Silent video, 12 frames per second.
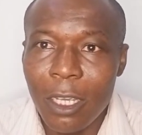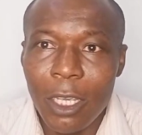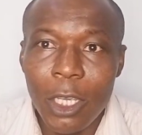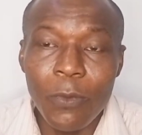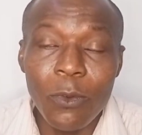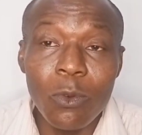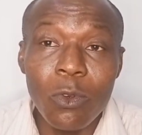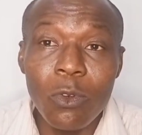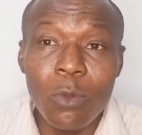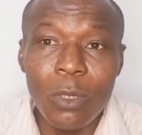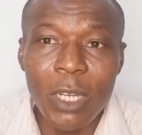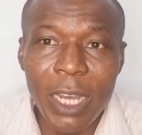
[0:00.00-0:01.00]
If you
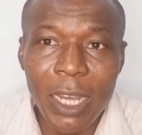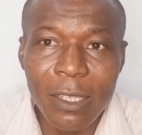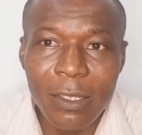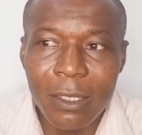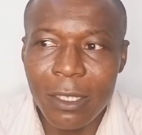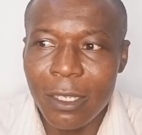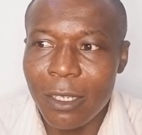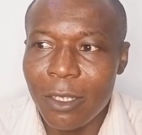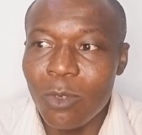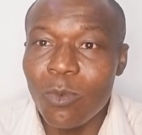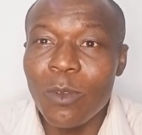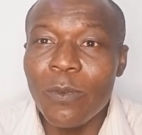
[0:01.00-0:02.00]
do that,
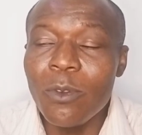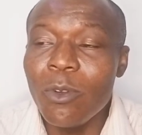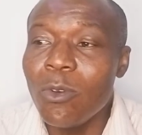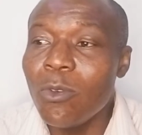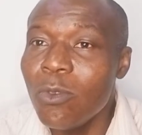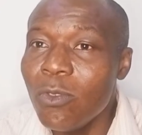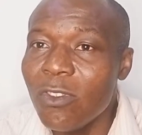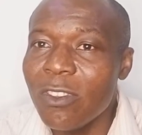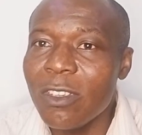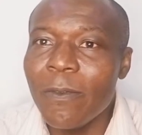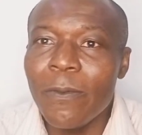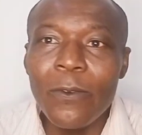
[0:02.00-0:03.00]
you will even lose
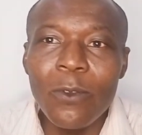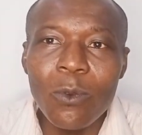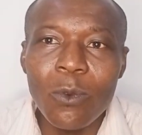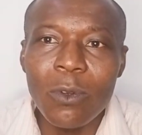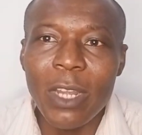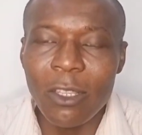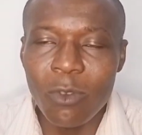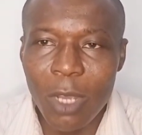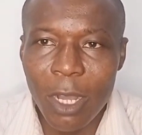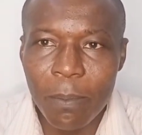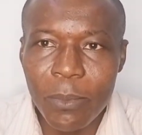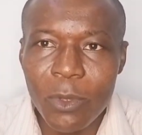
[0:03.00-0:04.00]
the few that you
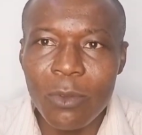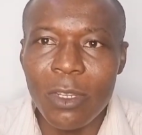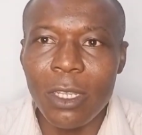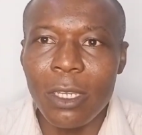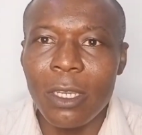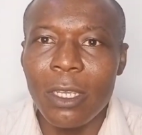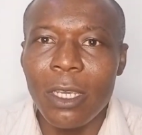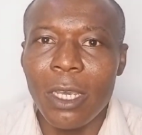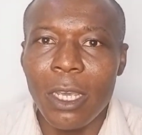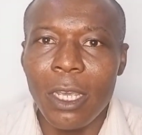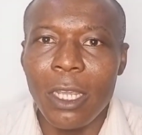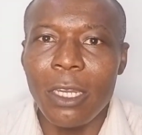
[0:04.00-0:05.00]
are building
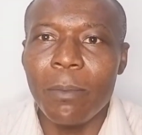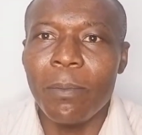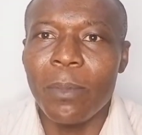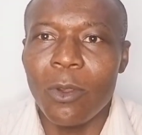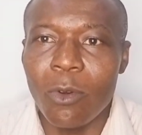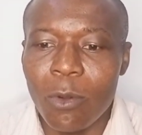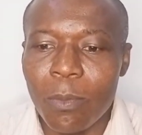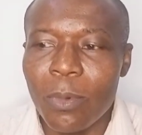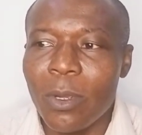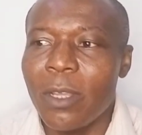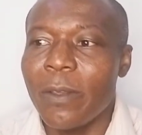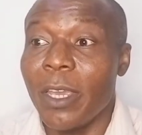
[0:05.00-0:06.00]
in the group,
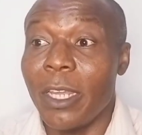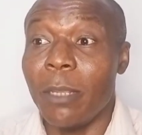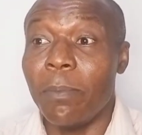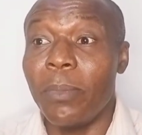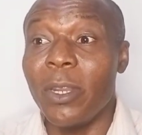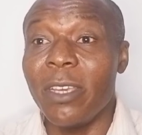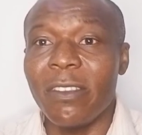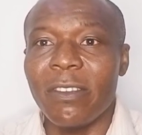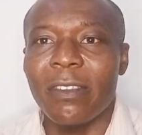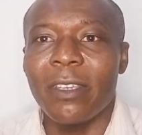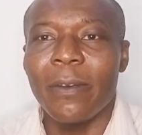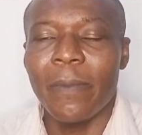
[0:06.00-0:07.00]
in the
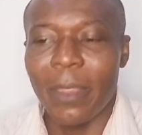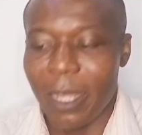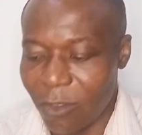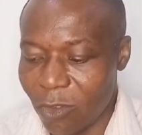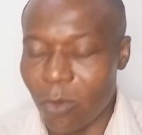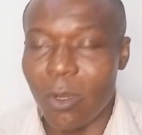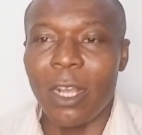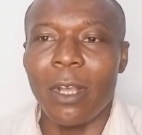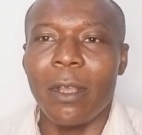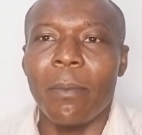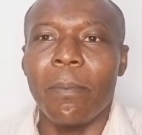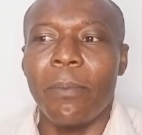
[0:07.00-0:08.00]
place that you are
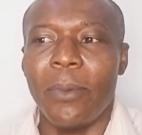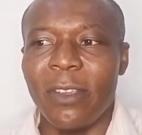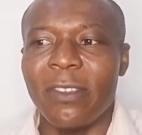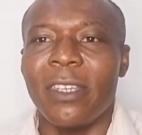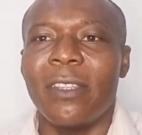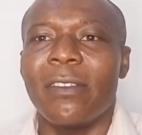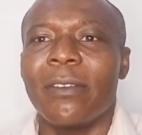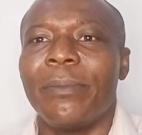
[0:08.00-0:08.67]
present.